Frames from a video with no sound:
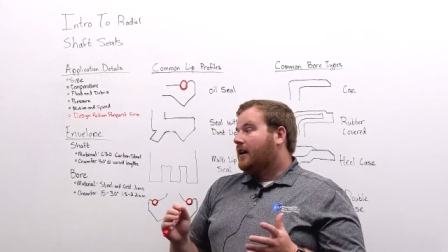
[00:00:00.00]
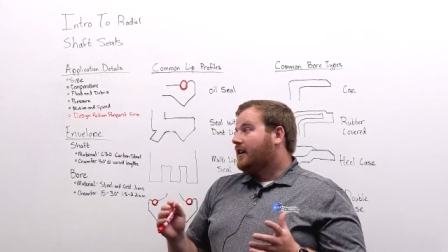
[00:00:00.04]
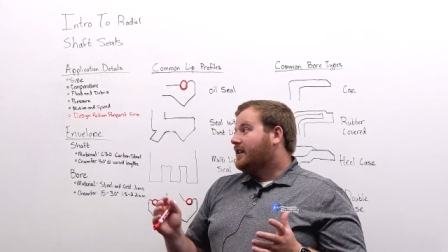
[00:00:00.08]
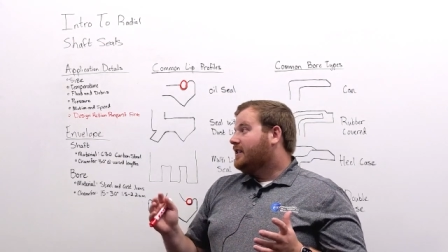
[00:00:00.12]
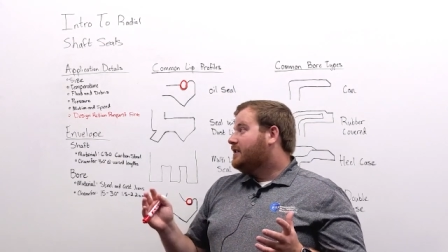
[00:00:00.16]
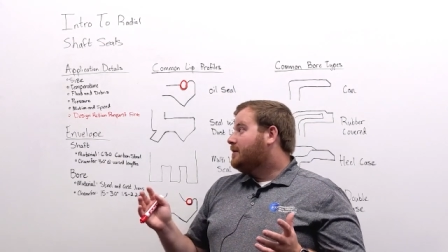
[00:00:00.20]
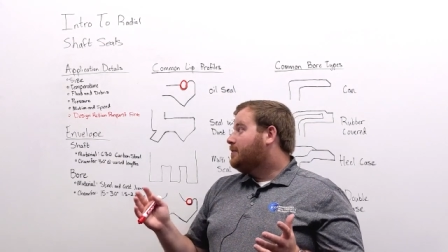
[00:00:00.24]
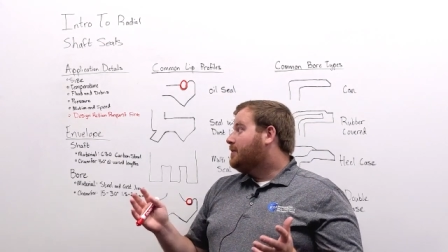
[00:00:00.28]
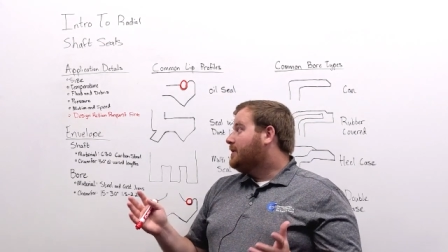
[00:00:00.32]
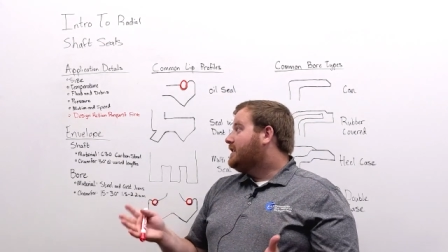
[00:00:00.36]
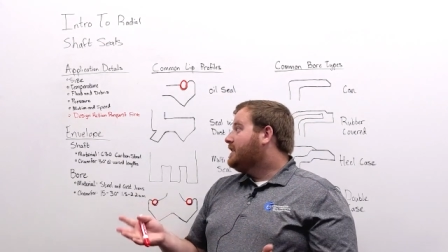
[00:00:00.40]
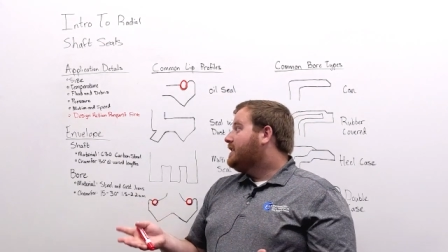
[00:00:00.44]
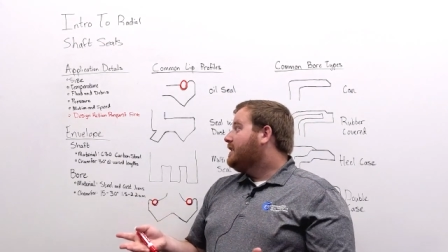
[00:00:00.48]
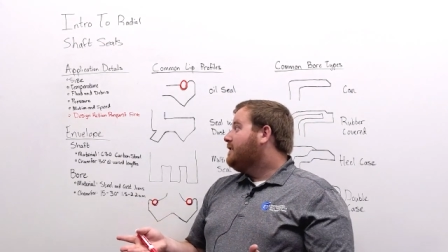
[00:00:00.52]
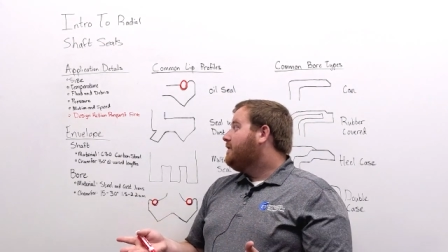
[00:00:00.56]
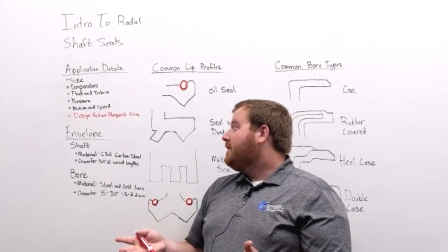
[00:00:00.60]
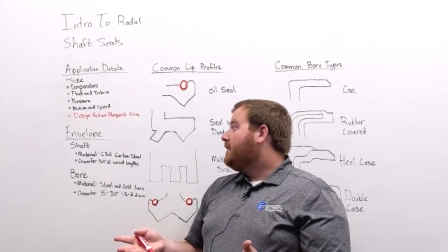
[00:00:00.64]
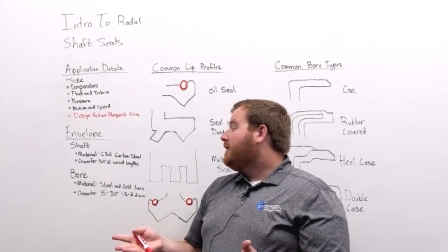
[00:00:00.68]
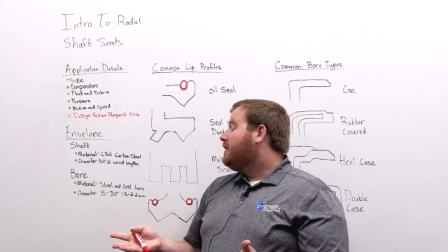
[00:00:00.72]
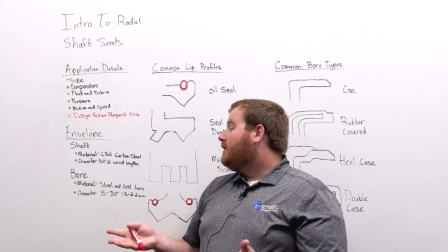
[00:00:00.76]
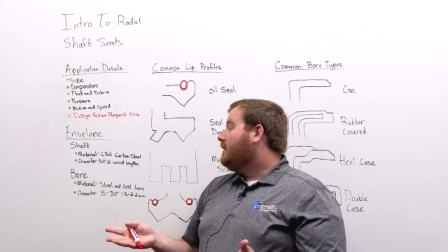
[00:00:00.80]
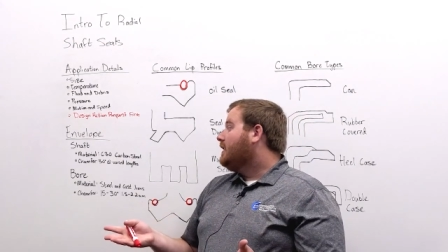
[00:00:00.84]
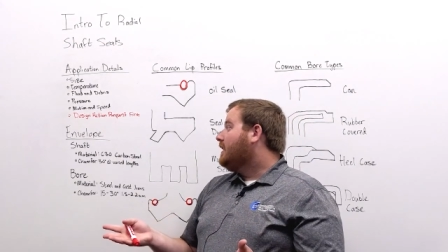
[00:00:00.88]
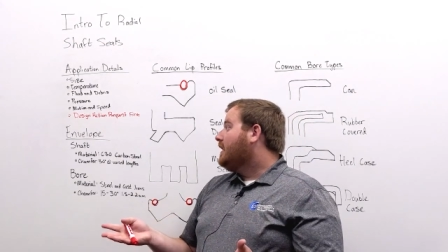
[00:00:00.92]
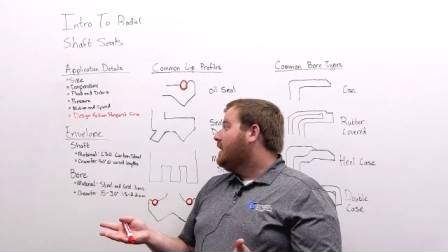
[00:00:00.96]

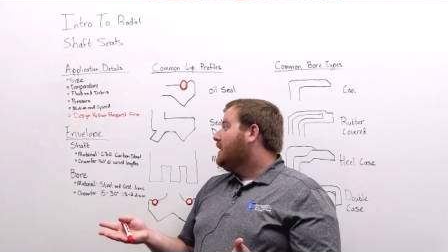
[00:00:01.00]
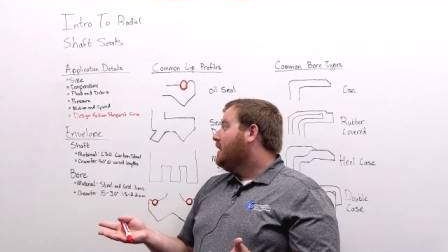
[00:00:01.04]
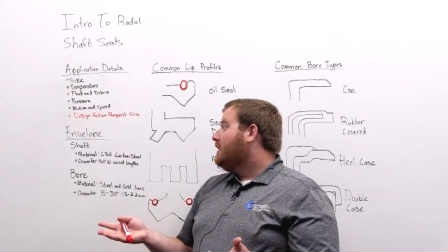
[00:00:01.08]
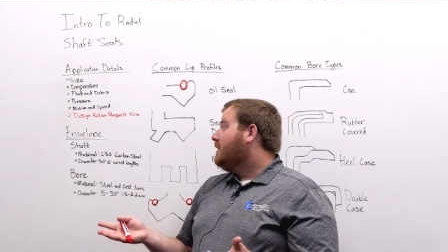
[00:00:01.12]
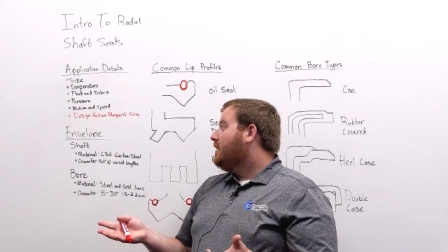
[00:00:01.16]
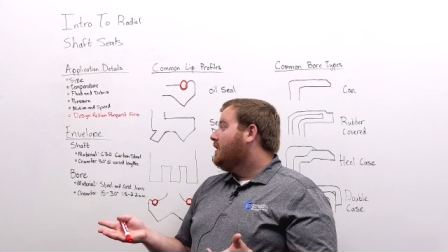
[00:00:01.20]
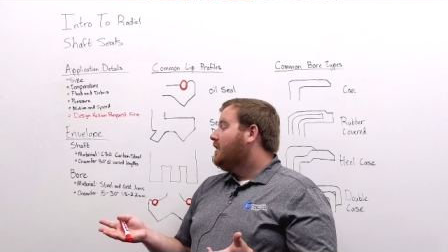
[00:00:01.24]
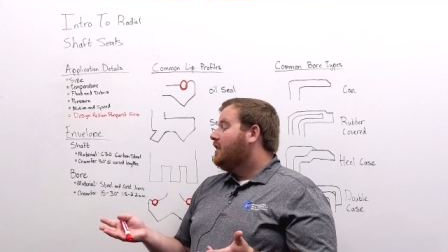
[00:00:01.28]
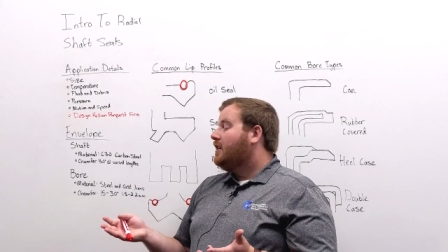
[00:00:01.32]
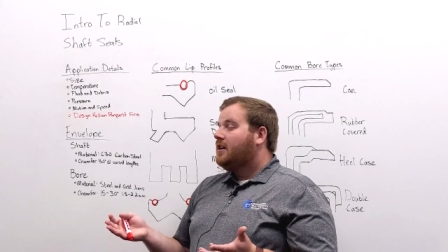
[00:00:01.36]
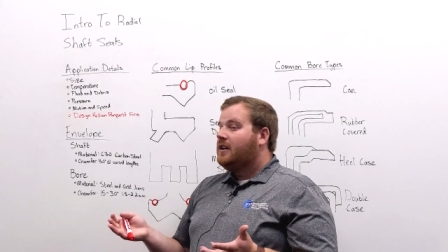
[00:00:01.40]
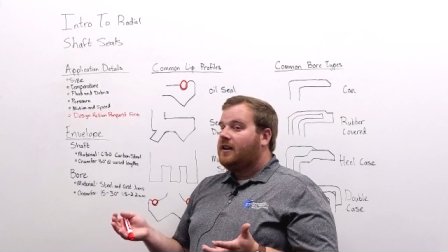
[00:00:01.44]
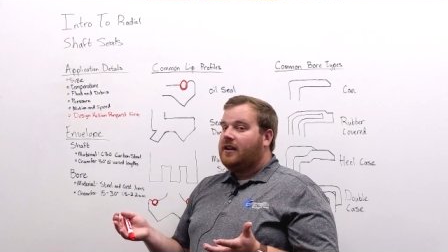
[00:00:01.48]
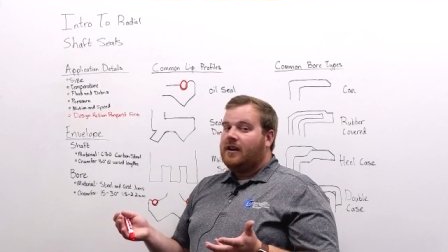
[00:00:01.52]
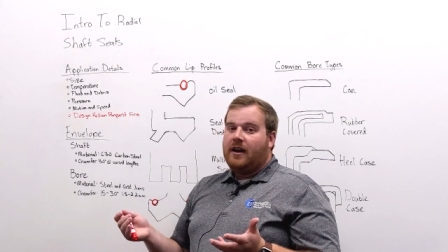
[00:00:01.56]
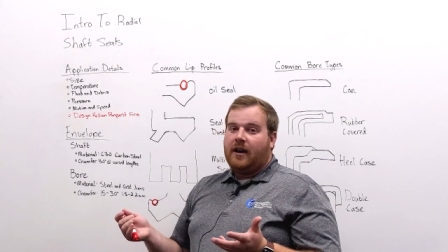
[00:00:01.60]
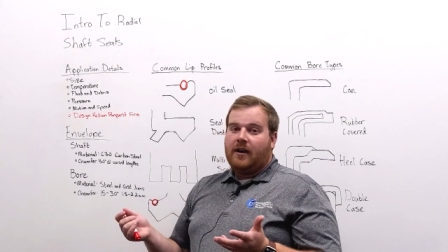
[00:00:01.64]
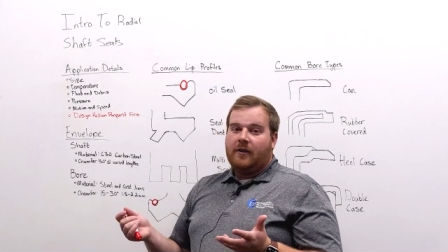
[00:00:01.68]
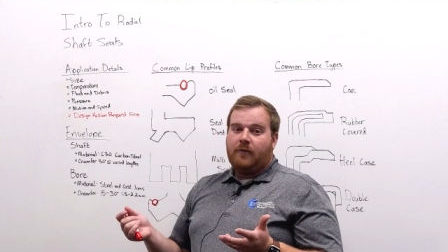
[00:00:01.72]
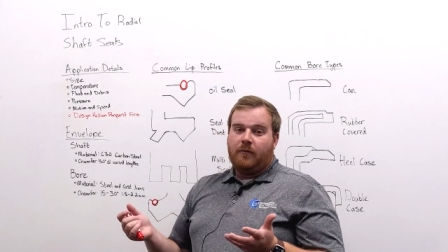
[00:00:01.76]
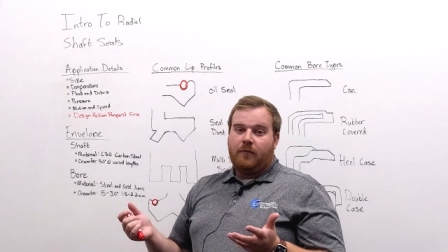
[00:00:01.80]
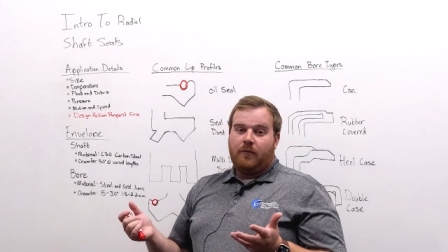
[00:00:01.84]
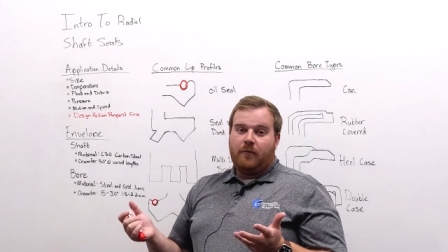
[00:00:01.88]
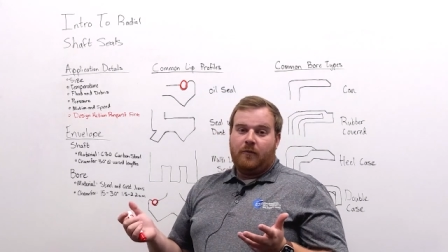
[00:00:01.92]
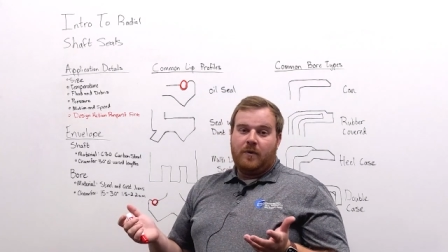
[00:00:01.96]
Specifically,
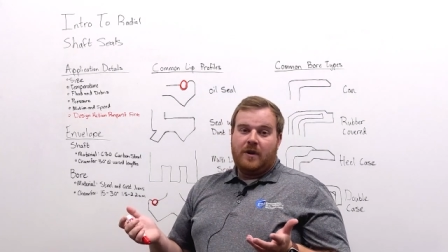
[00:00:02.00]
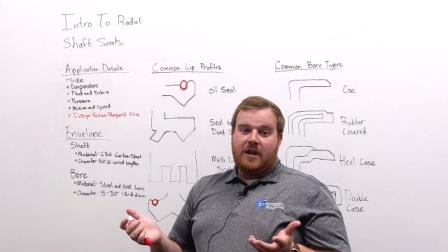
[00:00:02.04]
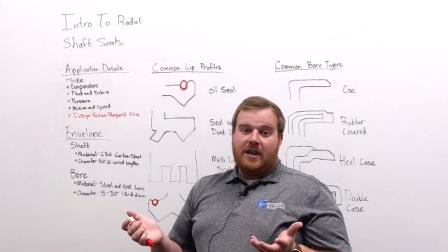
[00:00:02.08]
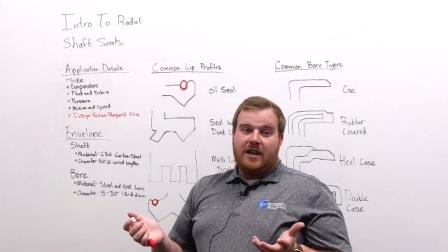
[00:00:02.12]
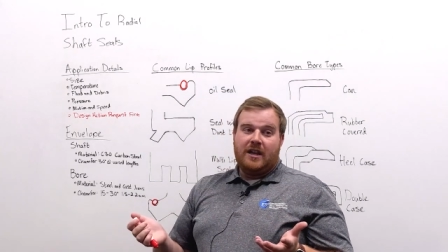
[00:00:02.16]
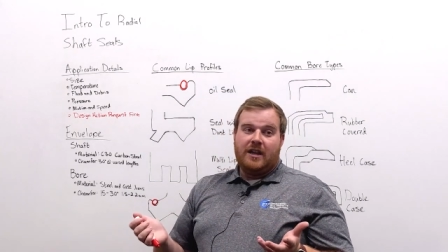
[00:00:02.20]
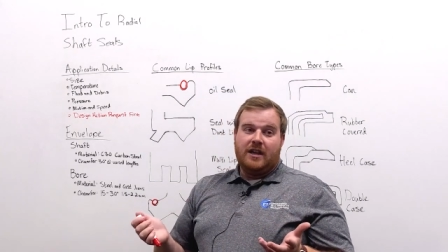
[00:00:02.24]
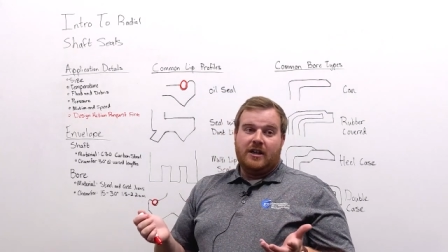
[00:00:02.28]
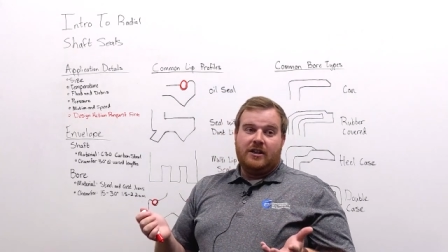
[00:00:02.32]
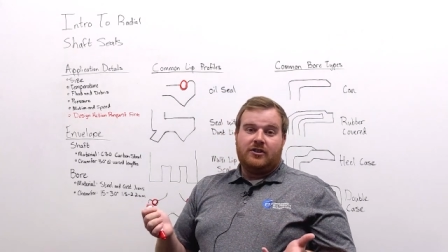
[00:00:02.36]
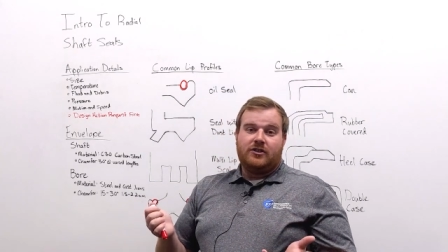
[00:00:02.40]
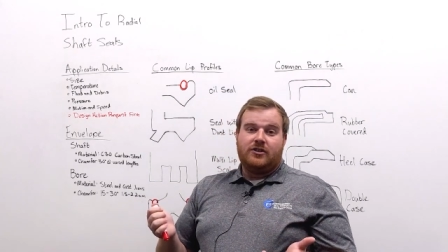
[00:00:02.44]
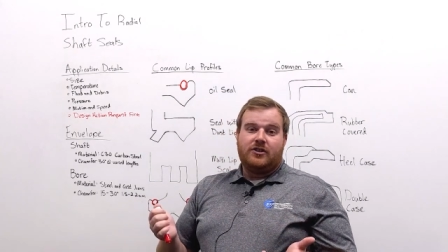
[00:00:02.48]
we